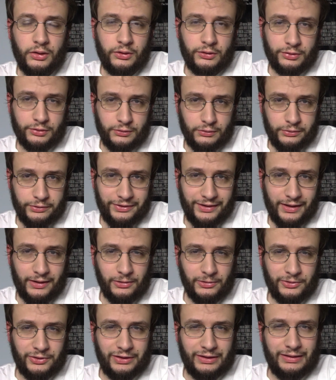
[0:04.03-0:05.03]

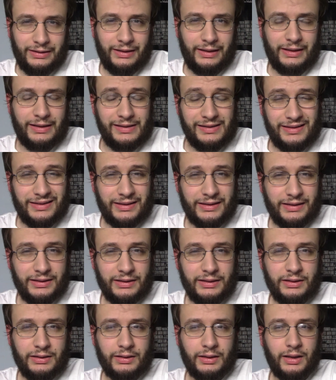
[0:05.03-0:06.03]

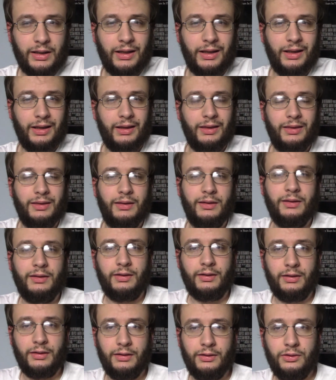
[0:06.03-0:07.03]
2019, and
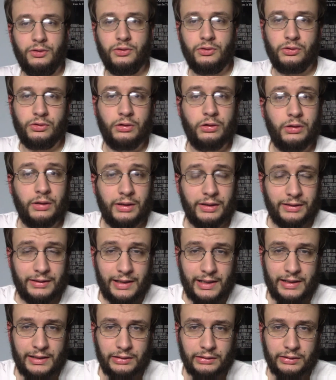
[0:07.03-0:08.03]
this is your
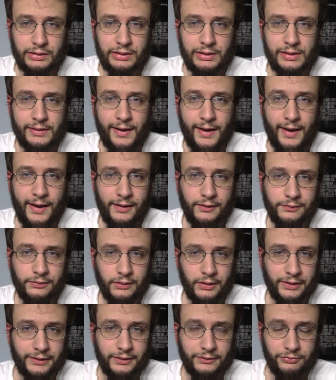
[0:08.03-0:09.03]
daily
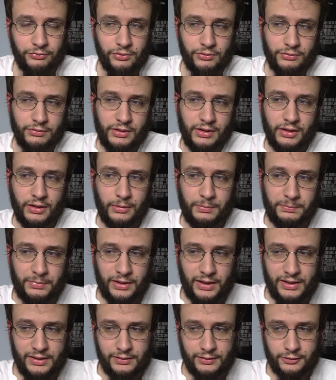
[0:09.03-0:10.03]
Half-Life 3
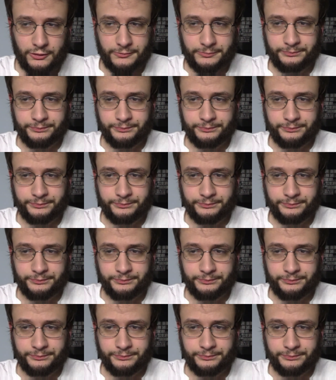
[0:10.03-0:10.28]
update.